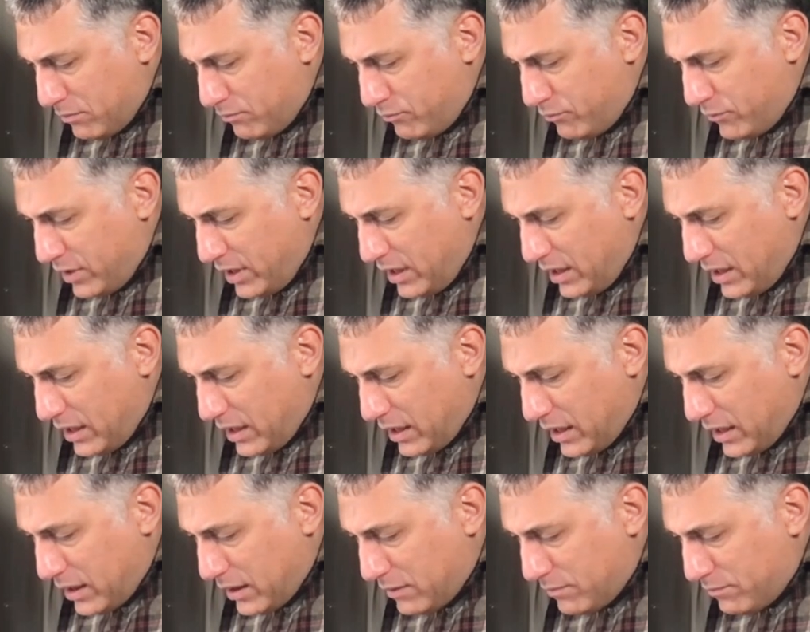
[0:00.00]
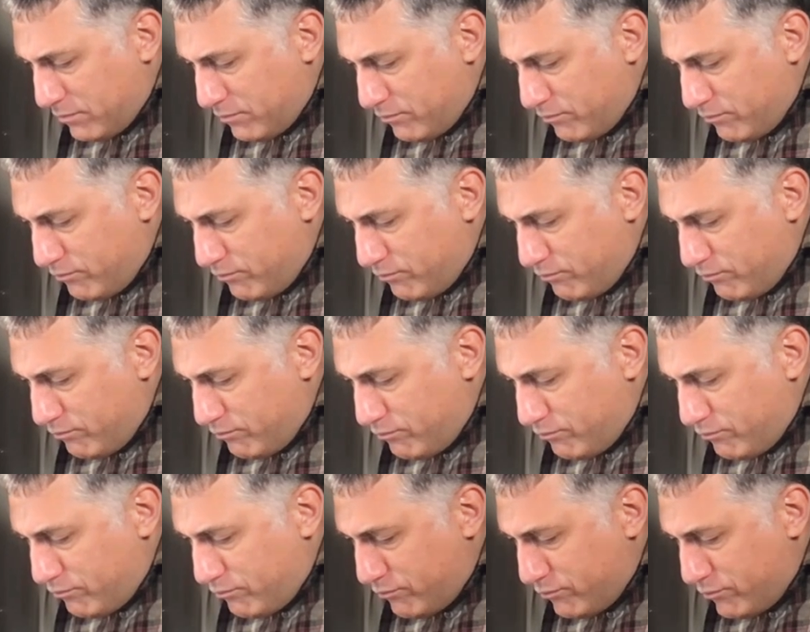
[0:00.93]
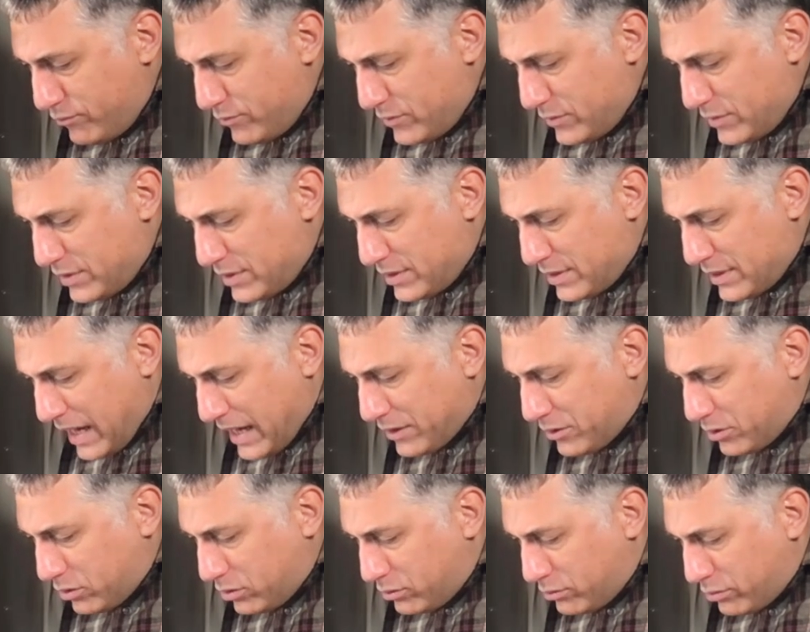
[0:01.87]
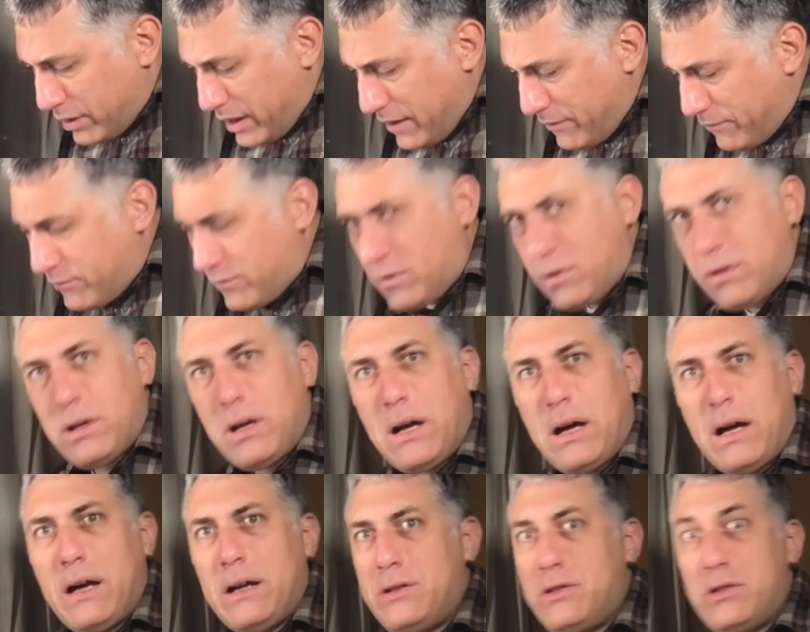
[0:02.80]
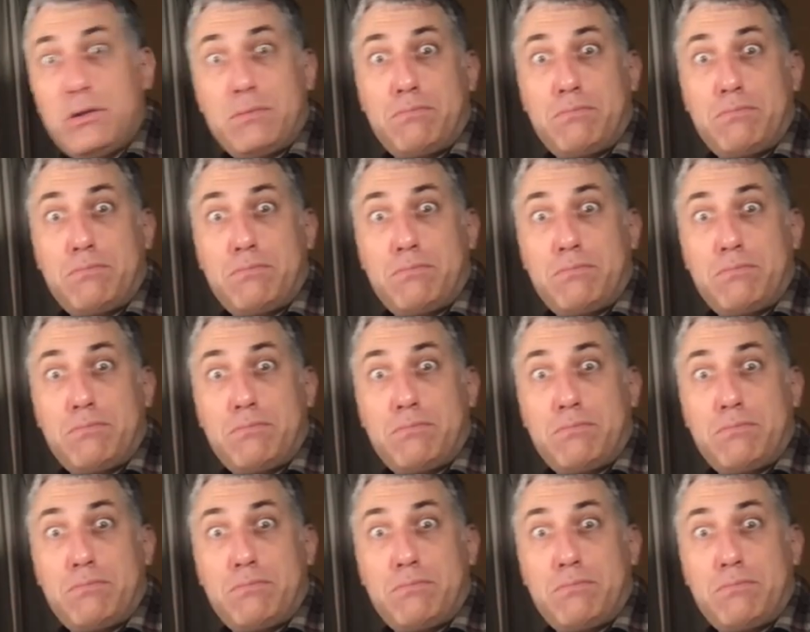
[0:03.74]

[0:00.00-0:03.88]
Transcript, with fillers: The uh, Sattelgriff, I just